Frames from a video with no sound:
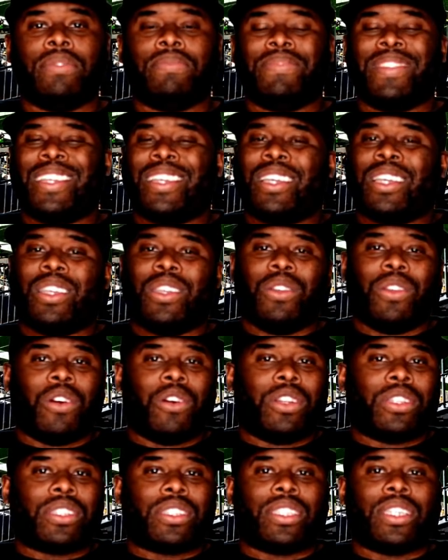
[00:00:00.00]
You
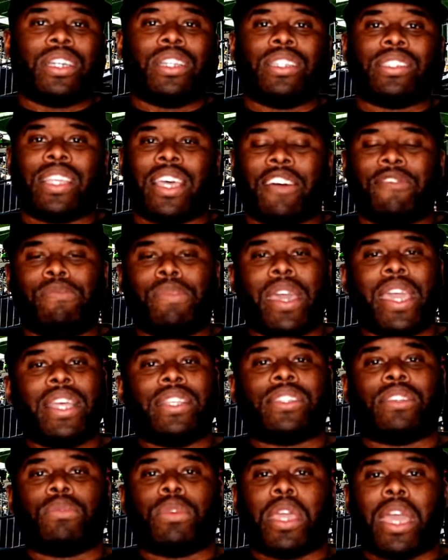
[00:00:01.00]
know, the Steelers have
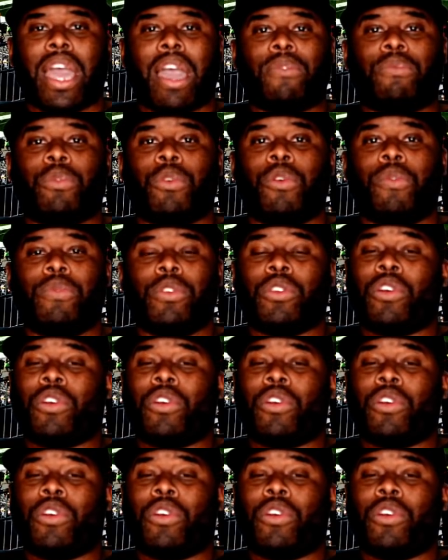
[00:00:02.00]
made some cap room.